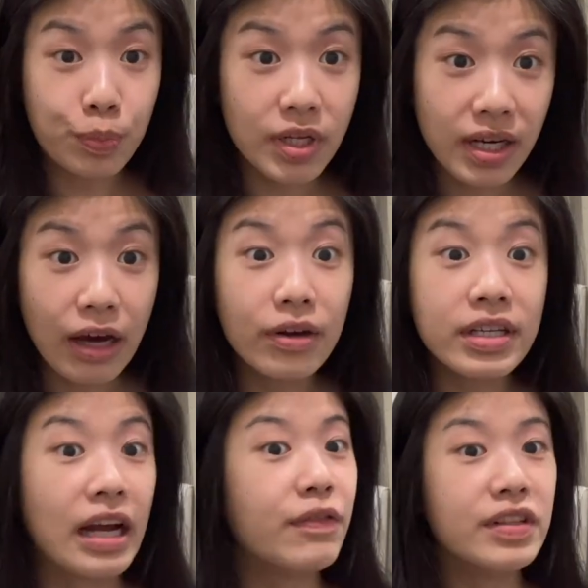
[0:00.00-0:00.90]
took out a
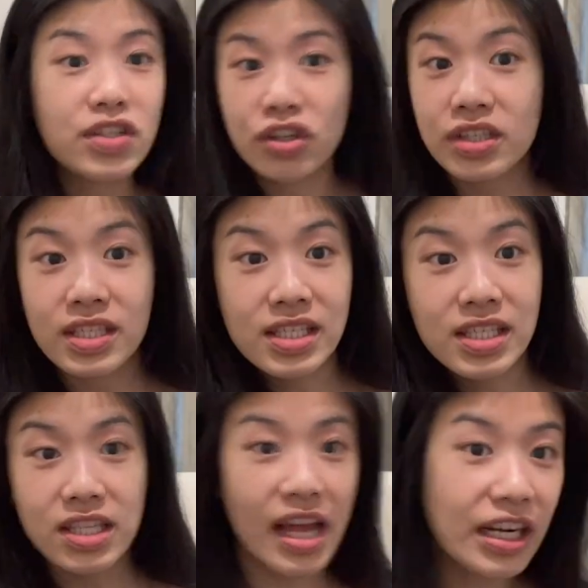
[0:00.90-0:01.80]
knife and started
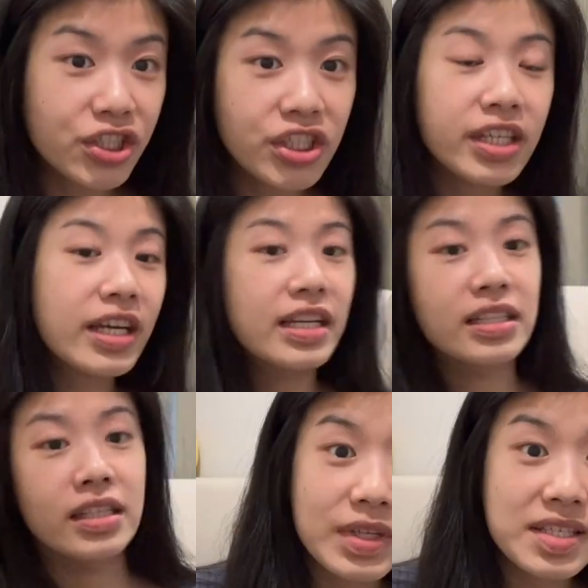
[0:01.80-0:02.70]
slashing
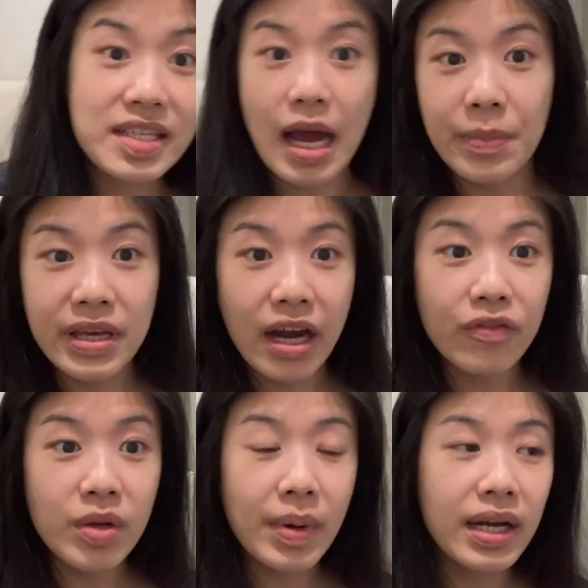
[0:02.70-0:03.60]
and stabbing
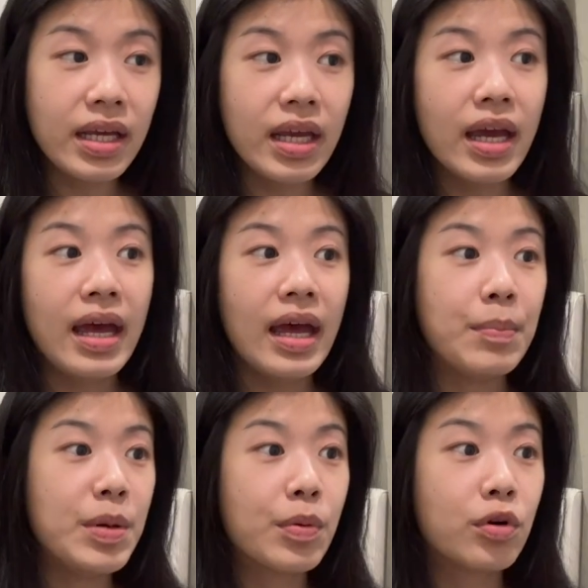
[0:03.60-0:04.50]
everybody,
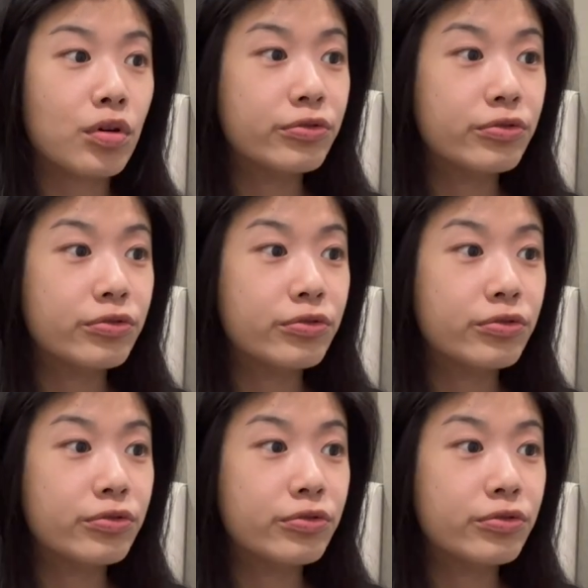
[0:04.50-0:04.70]
and people were